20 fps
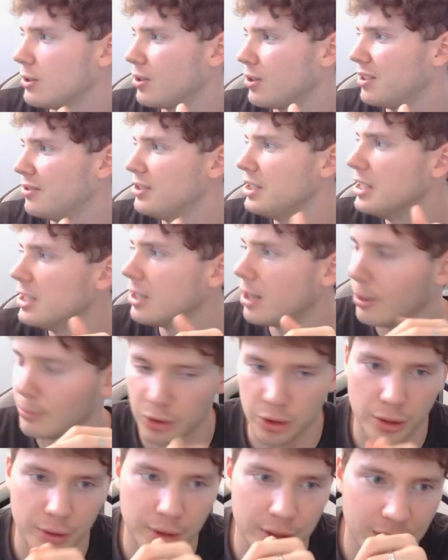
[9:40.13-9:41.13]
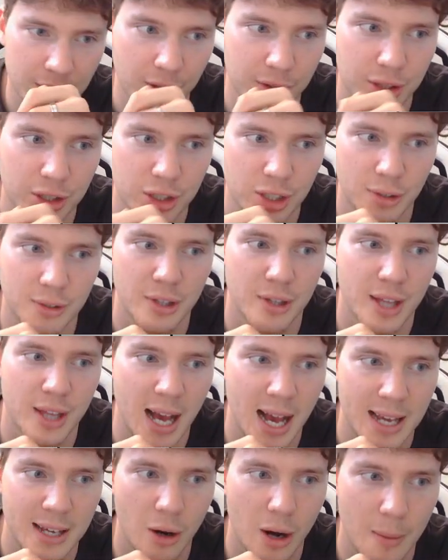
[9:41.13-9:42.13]
sort of video. I'm only showing you
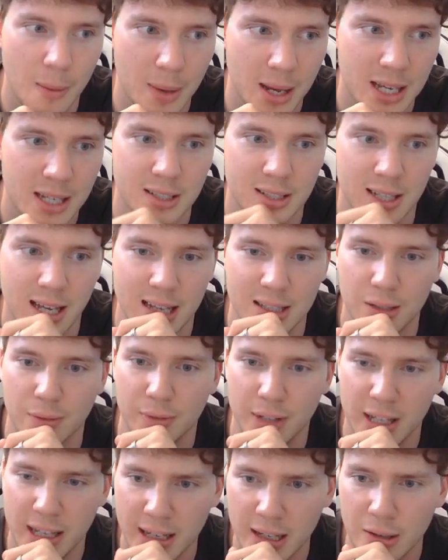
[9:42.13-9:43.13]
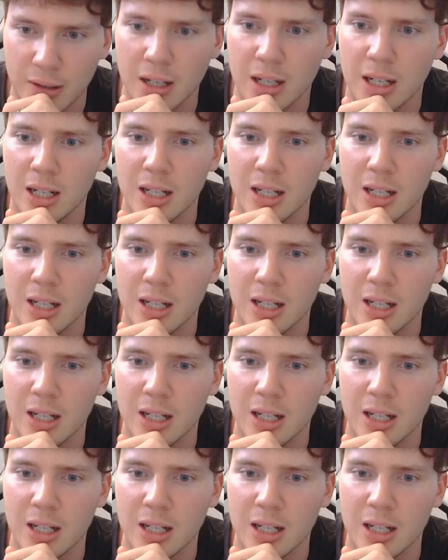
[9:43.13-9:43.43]
the AI piece as of now.